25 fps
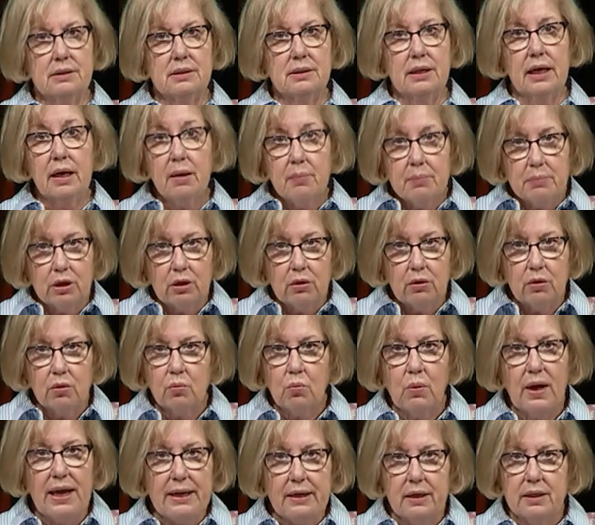Samuel
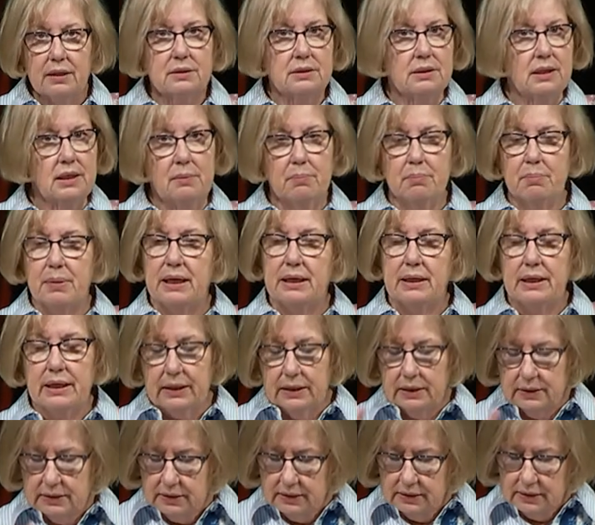wakens him, but he
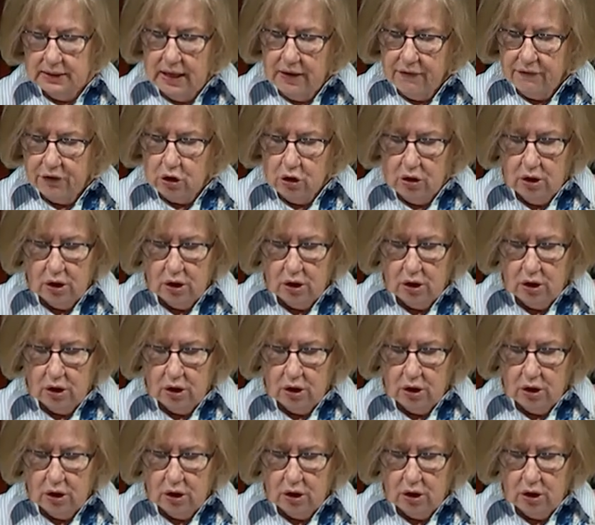has never